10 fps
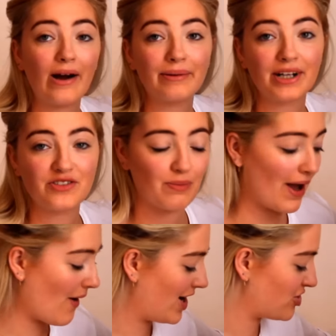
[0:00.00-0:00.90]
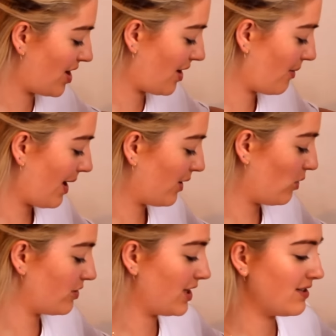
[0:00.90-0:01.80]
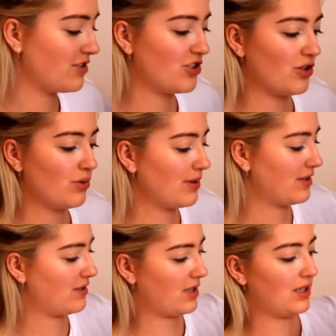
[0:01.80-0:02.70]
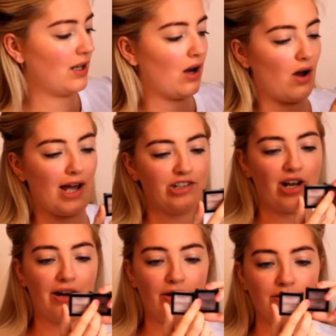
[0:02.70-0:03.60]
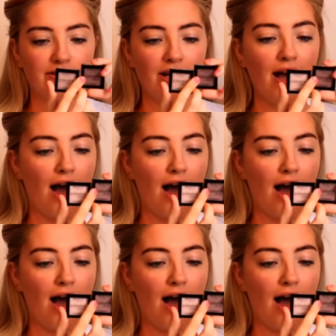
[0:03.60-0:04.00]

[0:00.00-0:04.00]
Now I'm going to do my eyeshadow. I've got these two singular eyeshadows.